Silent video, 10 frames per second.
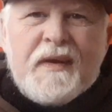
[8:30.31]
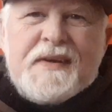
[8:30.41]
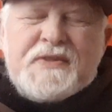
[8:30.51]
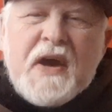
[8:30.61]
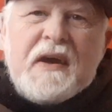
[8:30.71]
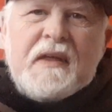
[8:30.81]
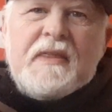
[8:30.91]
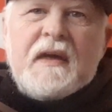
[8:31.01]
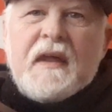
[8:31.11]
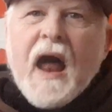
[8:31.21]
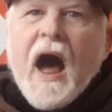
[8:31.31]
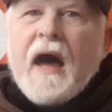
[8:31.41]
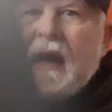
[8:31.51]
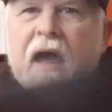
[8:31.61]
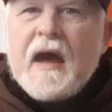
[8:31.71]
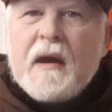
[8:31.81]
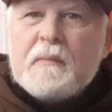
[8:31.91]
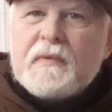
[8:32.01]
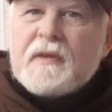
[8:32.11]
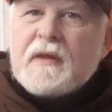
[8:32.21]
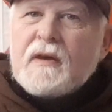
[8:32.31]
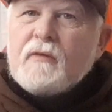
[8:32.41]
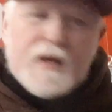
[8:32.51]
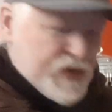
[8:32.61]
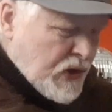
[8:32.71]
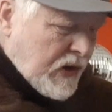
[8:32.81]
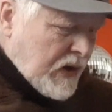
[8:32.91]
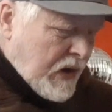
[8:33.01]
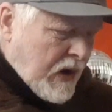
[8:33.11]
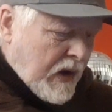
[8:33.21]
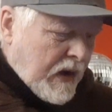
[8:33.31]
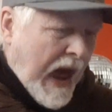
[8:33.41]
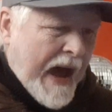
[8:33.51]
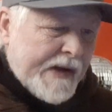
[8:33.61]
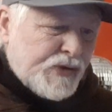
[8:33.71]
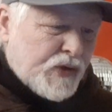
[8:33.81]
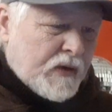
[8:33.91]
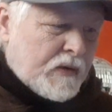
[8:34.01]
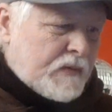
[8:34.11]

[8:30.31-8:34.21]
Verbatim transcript: saying that I am the original Elijah.